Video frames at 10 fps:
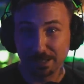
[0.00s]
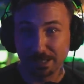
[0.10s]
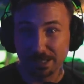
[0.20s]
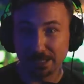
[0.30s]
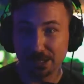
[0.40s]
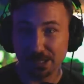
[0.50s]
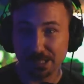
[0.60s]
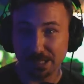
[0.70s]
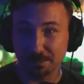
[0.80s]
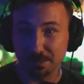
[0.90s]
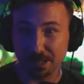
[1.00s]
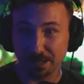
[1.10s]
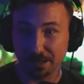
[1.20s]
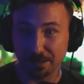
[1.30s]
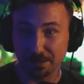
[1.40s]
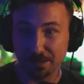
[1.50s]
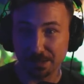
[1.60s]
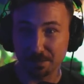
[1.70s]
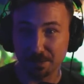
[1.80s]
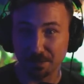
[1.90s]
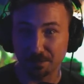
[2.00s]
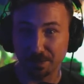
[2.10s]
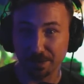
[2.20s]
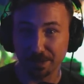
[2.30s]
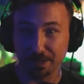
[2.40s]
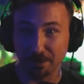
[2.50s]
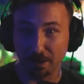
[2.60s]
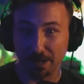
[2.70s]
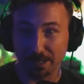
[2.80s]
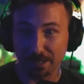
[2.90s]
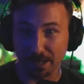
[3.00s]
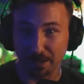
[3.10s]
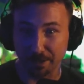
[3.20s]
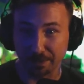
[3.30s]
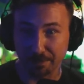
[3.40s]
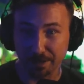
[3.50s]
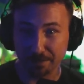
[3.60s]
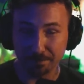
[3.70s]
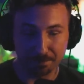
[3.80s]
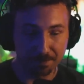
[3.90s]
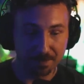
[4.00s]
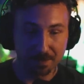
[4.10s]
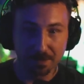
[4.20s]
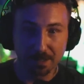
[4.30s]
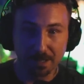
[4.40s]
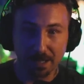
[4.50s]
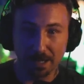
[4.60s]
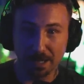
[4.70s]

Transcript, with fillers: It just seems uh, seems very odd timing, right? Uh,